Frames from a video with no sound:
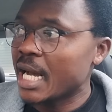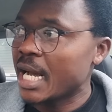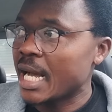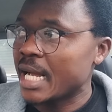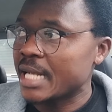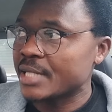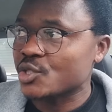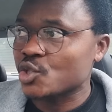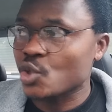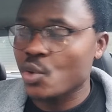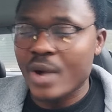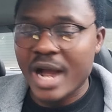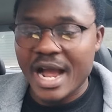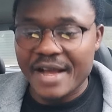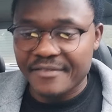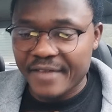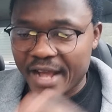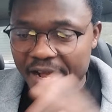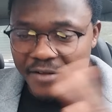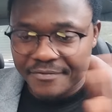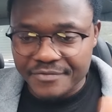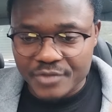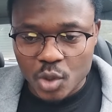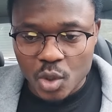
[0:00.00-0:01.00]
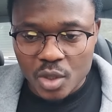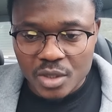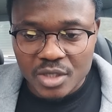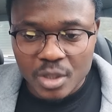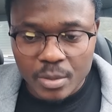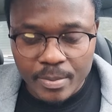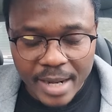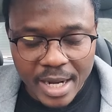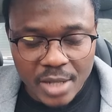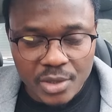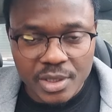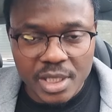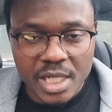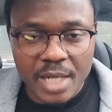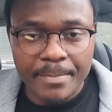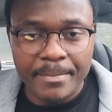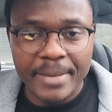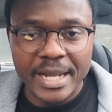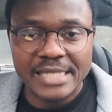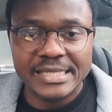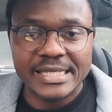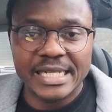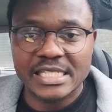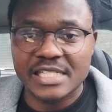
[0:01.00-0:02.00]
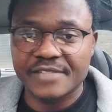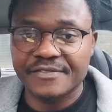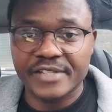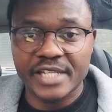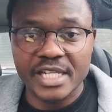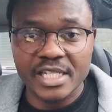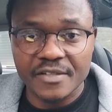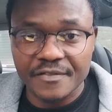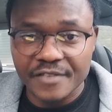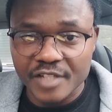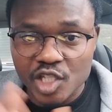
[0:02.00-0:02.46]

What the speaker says: and so I've talked about a birth certificate.